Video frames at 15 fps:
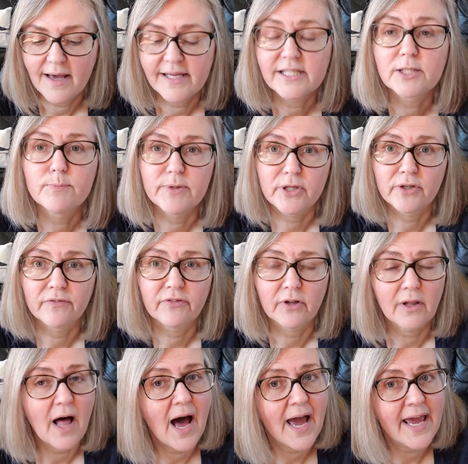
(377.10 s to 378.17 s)
It's
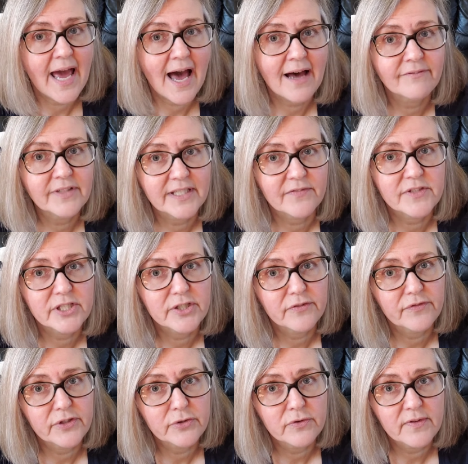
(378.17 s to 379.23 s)
beautiful. I have gifted a
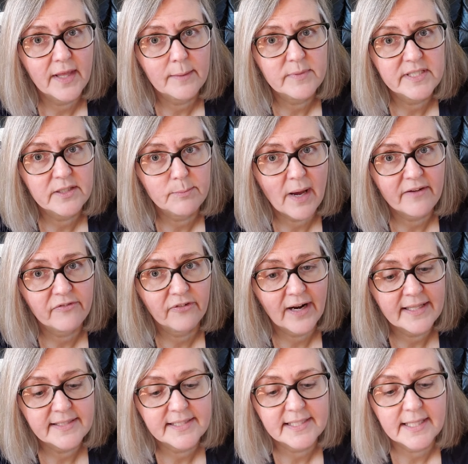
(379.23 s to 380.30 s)
few of them to my
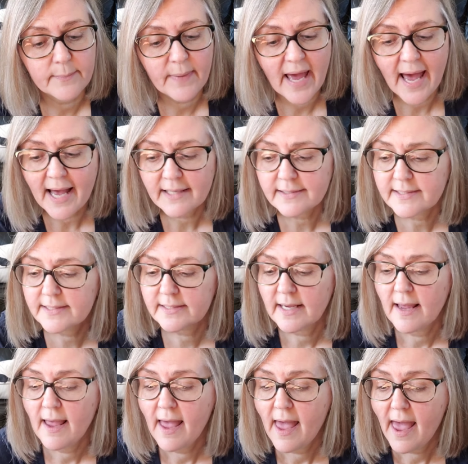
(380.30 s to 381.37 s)
friends in the past,
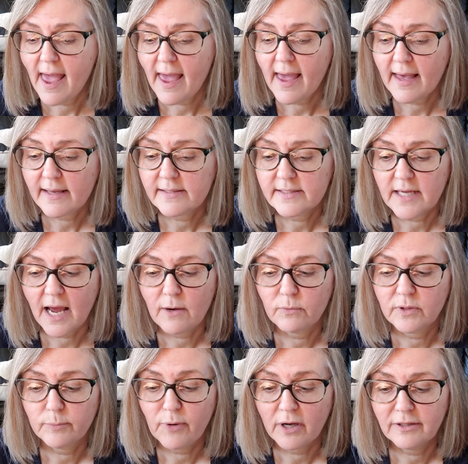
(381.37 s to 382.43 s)
and I
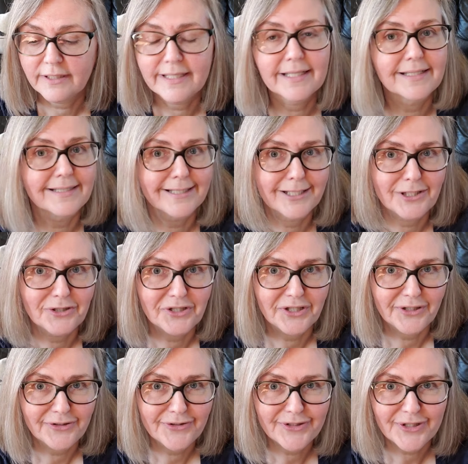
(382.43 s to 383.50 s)
will probably continue to
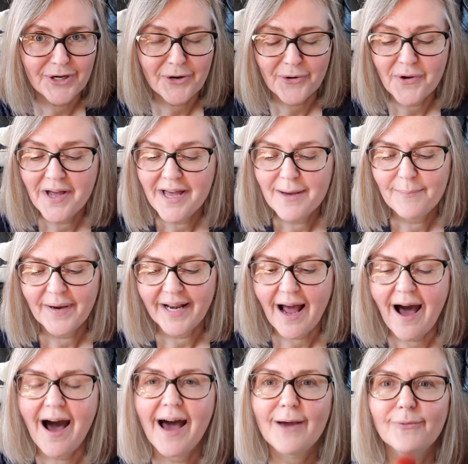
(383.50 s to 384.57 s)
do so, but
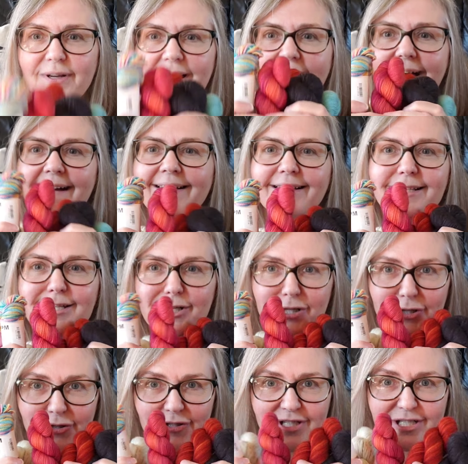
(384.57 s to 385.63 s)
I would highly
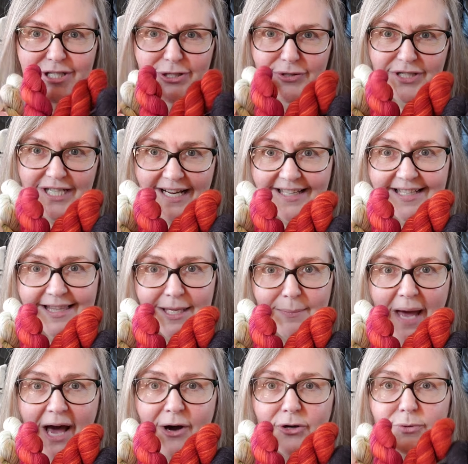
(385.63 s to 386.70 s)
encourage you checking them
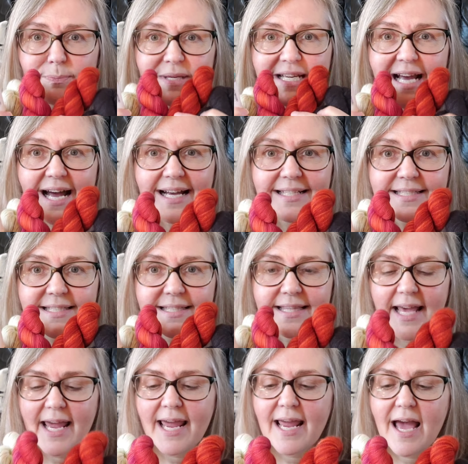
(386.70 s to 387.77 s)
out because
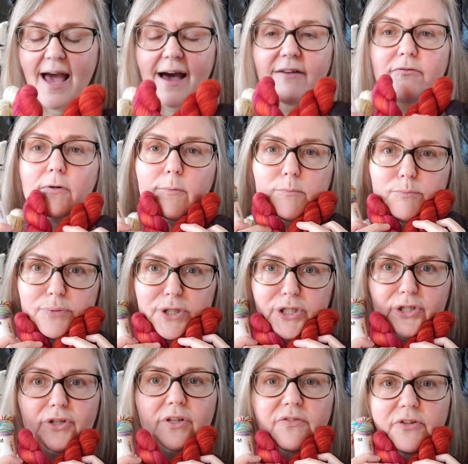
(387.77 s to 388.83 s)
they have
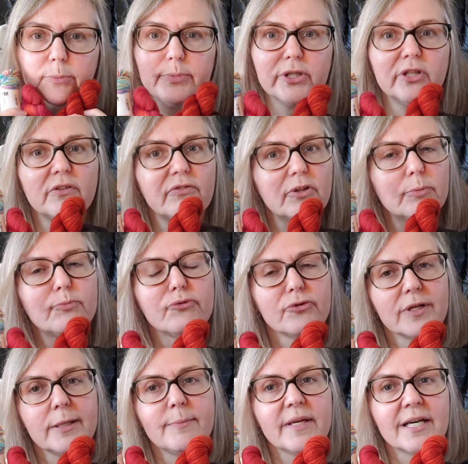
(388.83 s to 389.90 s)
beautiful, beautiful
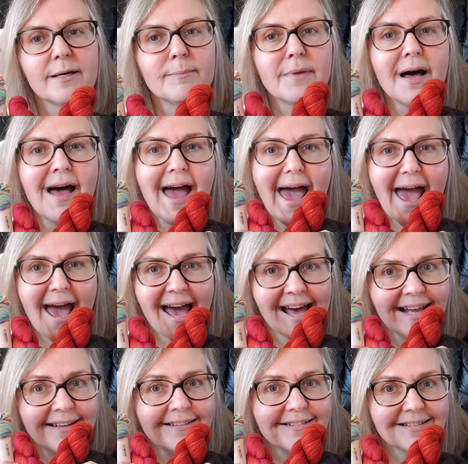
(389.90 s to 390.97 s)
premium
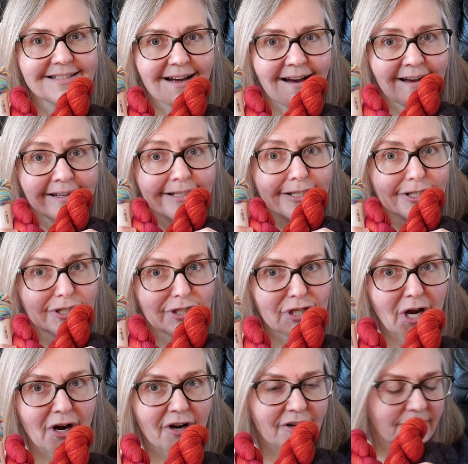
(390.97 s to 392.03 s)
hand-dyed
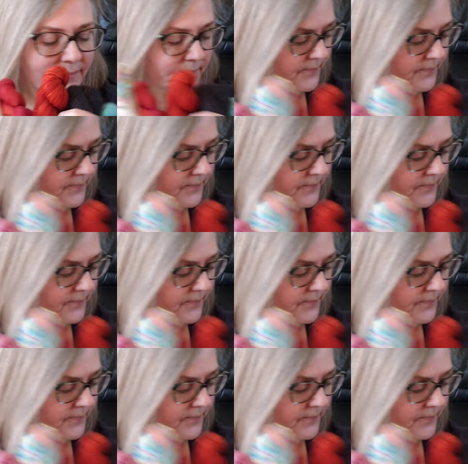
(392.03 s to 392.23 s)
yarn.